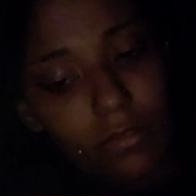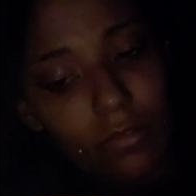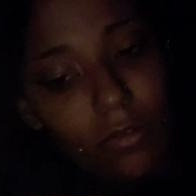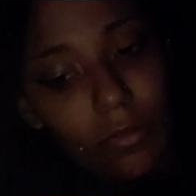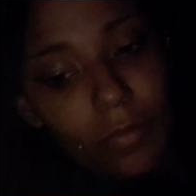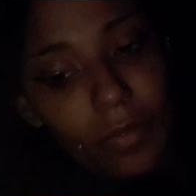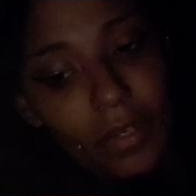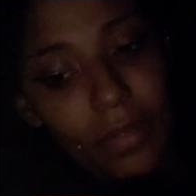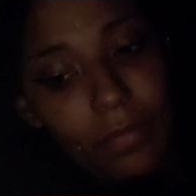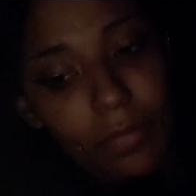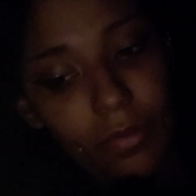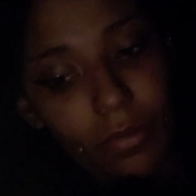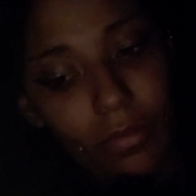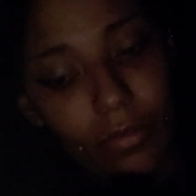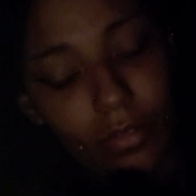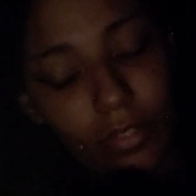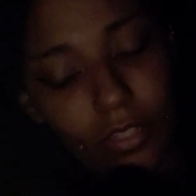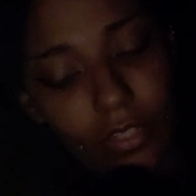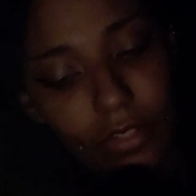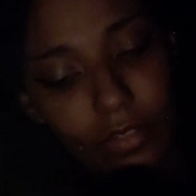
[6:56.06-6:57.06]
cool
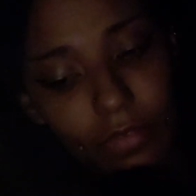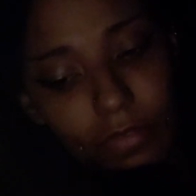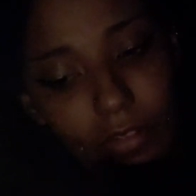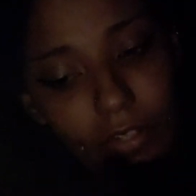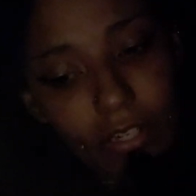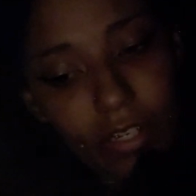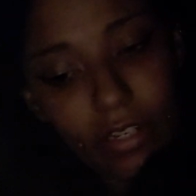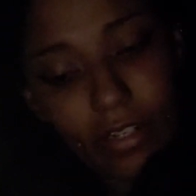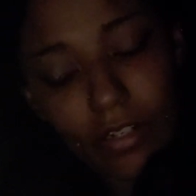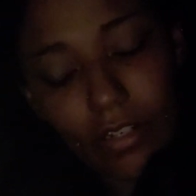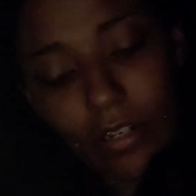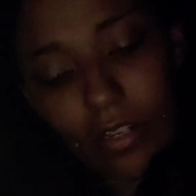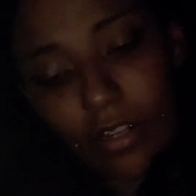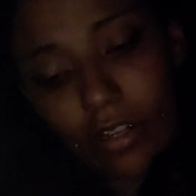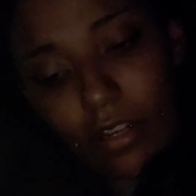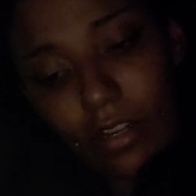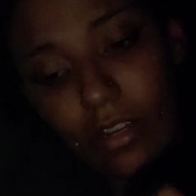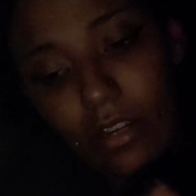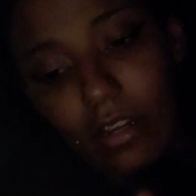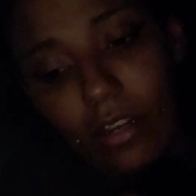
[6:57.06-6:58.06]
people it's fun,
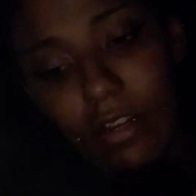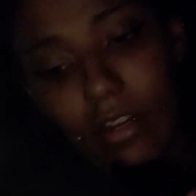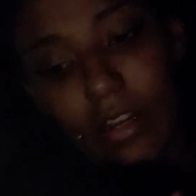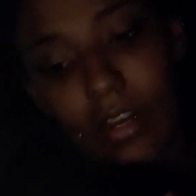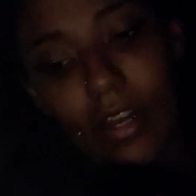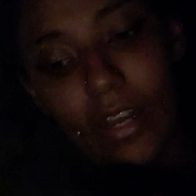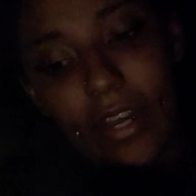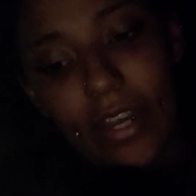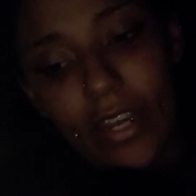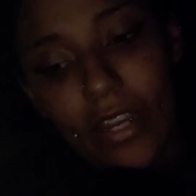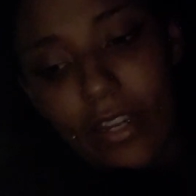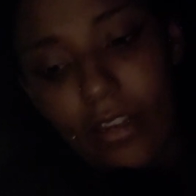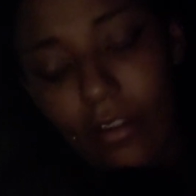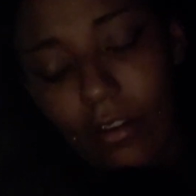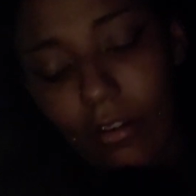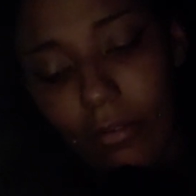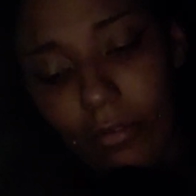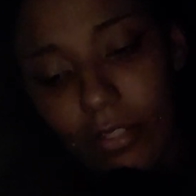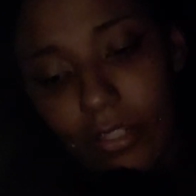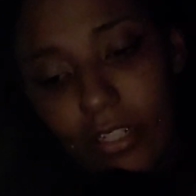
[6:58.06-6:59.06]
I
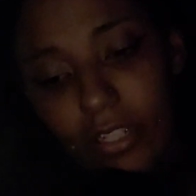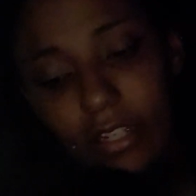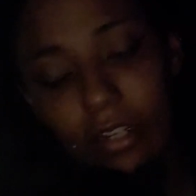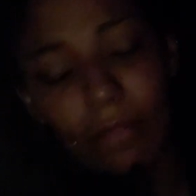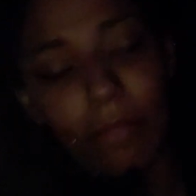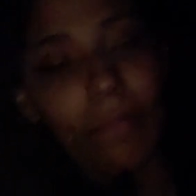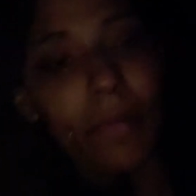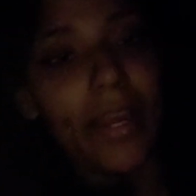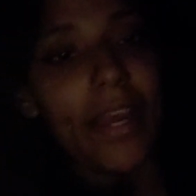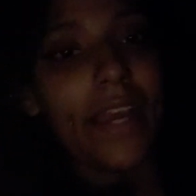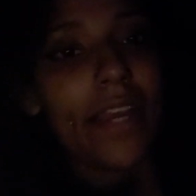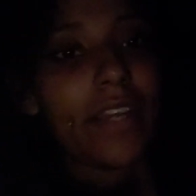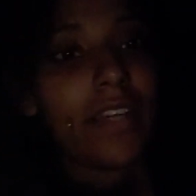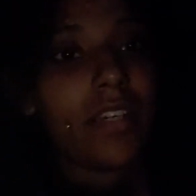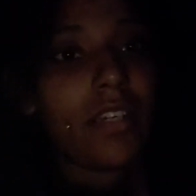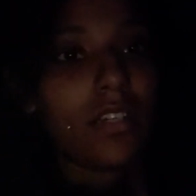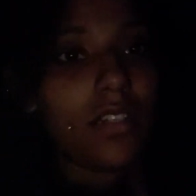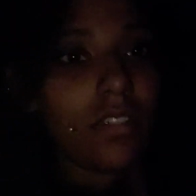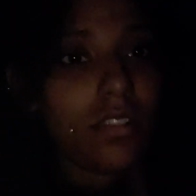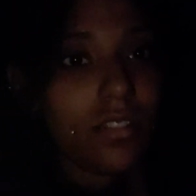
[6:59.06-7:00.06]
always come back
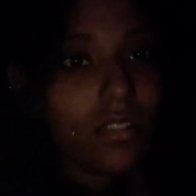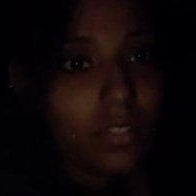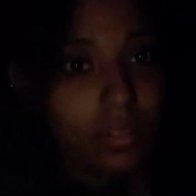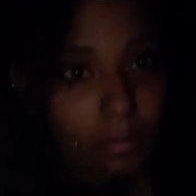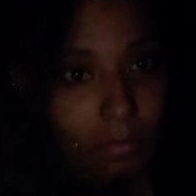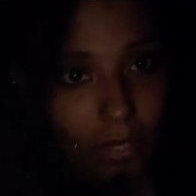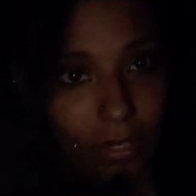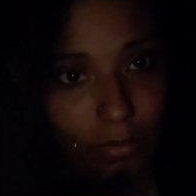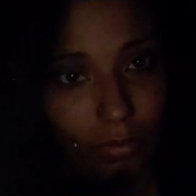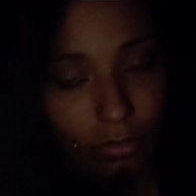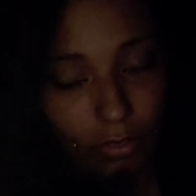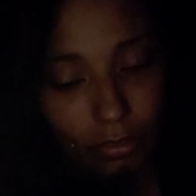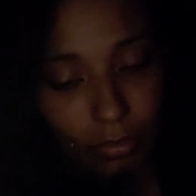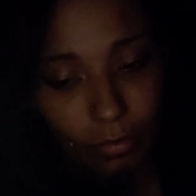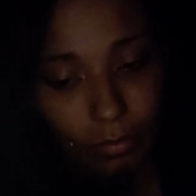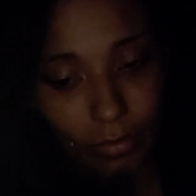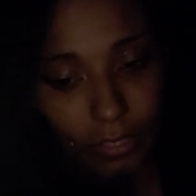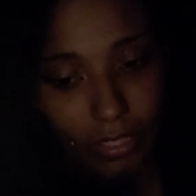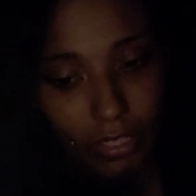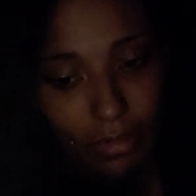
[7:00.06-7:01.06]
to my
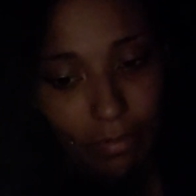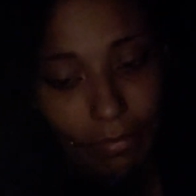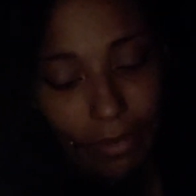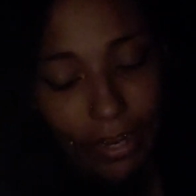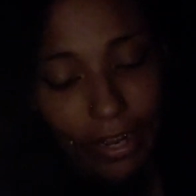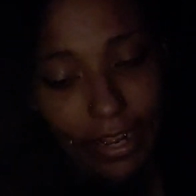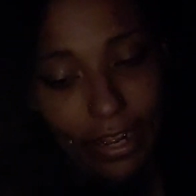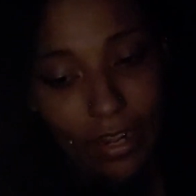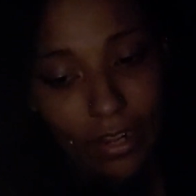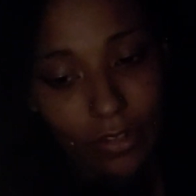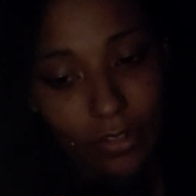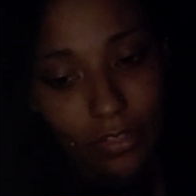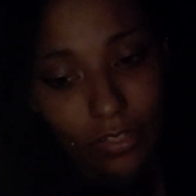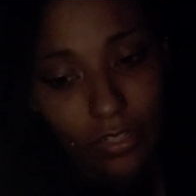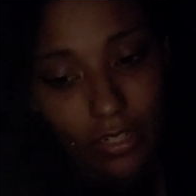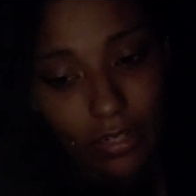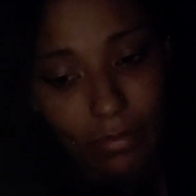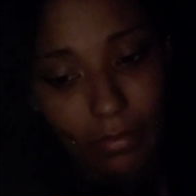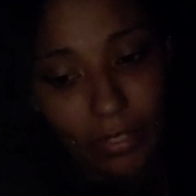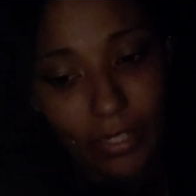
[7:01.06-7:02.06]
room and in my house
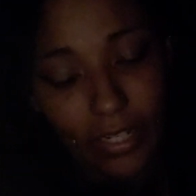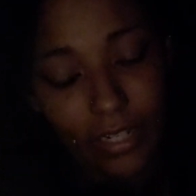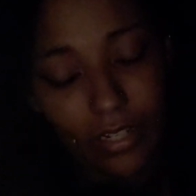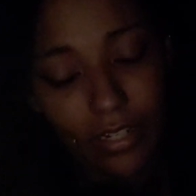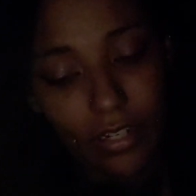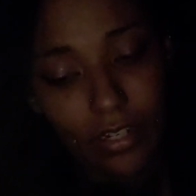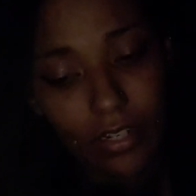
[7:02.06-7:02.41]
and I'm like,